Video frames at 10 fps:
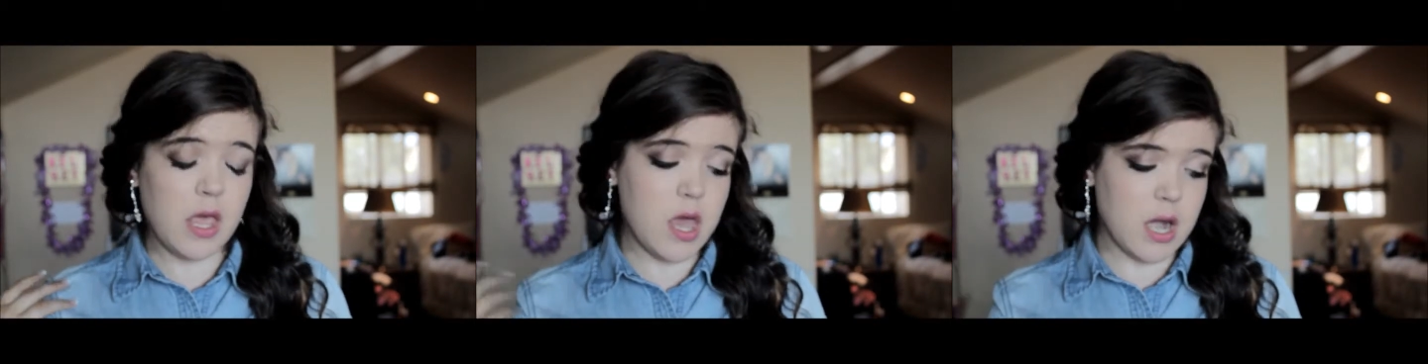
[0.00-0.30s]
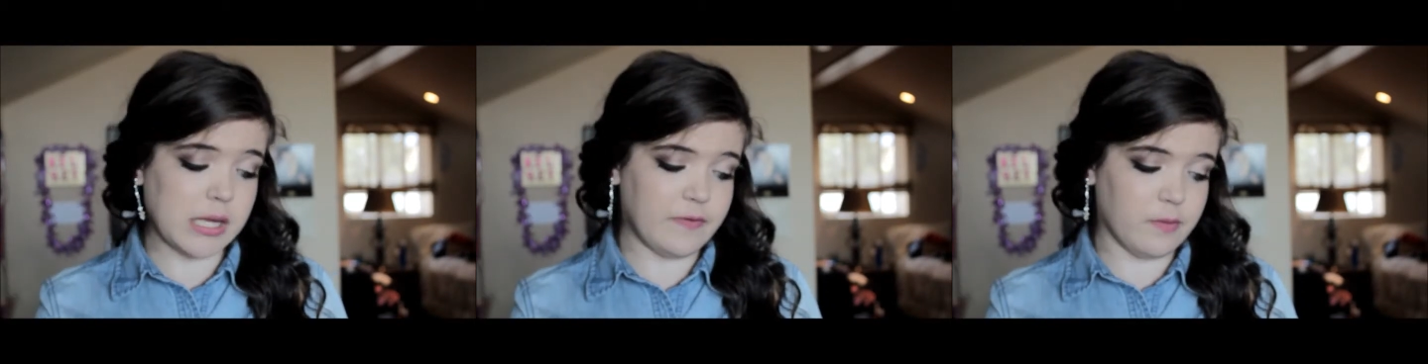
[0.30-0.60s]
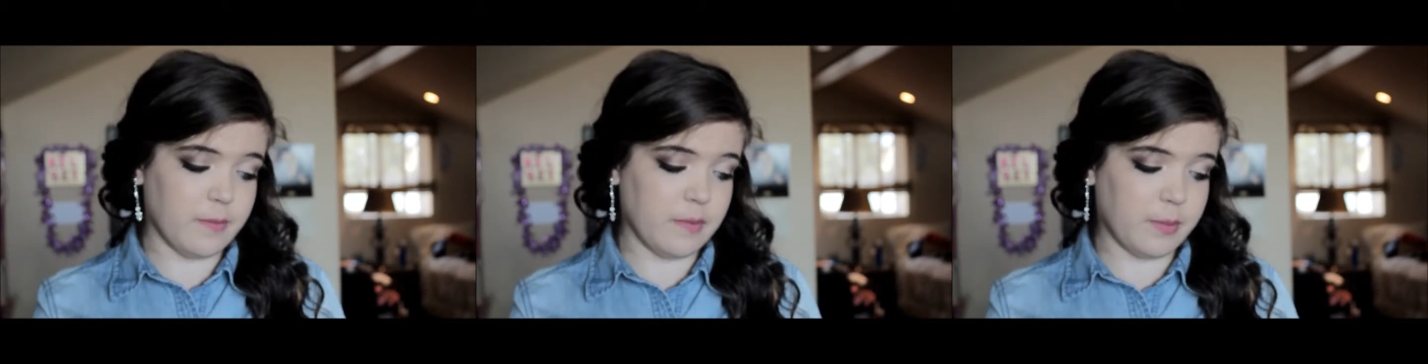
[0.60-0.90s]
and I laugh
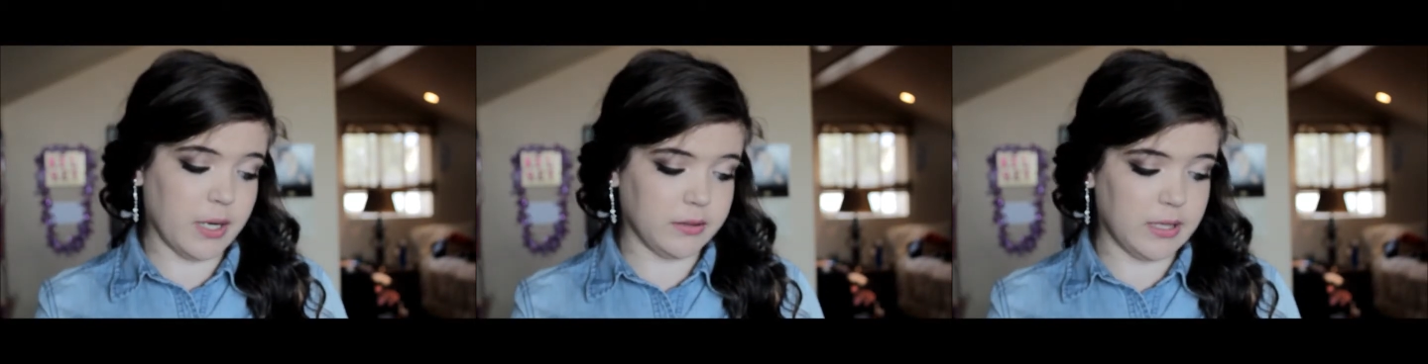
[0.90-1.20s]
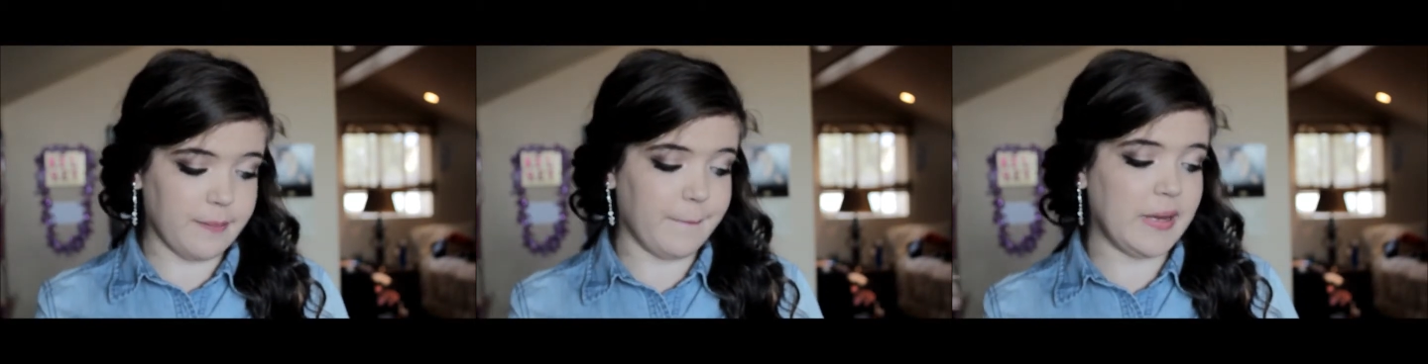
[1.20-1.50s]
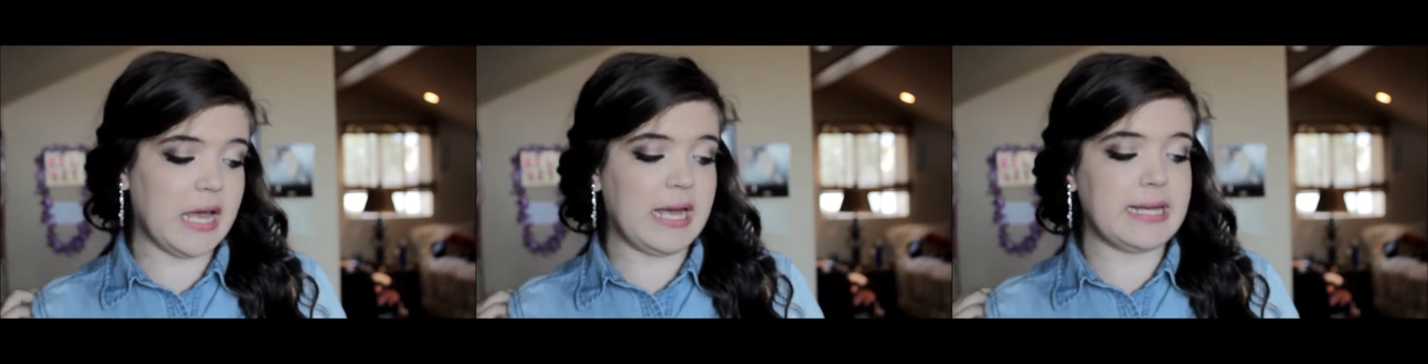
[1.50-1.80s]
about them
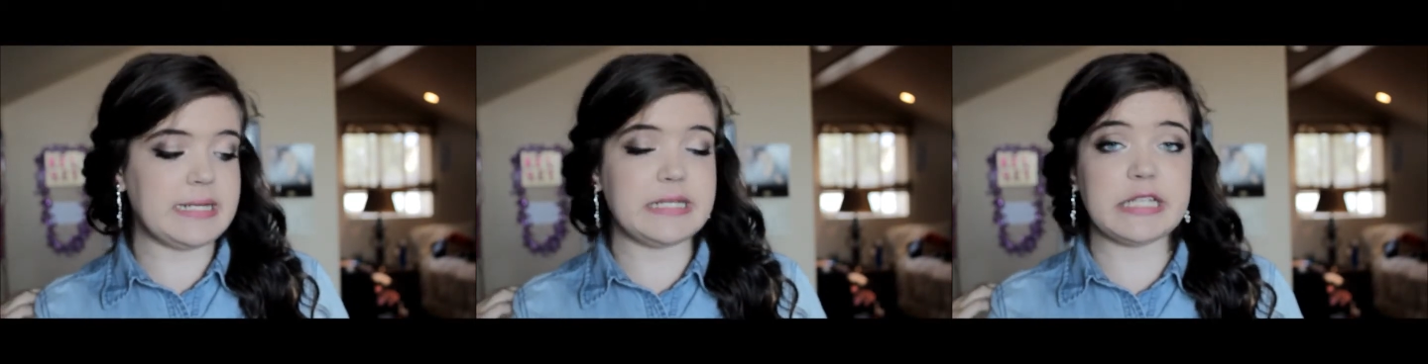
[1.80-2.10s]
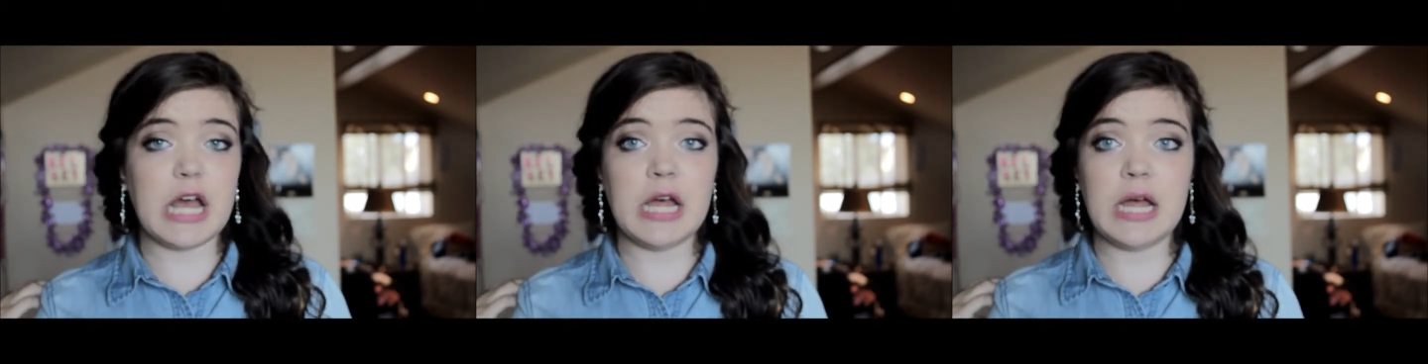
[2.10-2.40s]
and